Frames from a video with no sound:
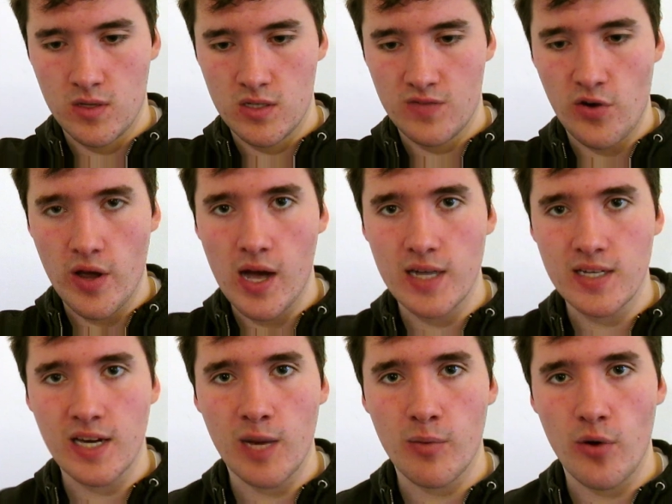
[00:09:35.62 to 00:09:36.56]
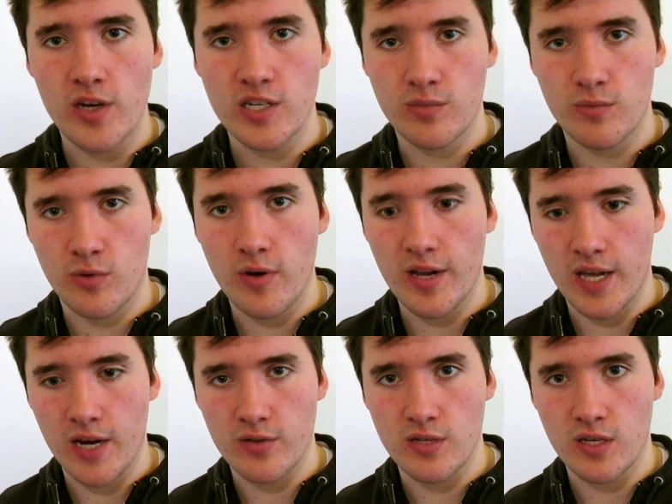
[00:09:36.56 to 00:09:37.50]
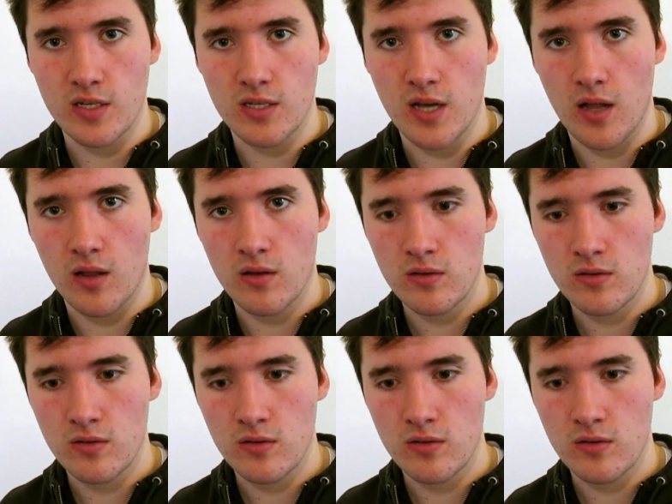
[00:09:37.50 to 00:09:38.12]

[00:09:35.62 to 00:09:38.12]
It's a very high-tech operation we're running here, as you can tell.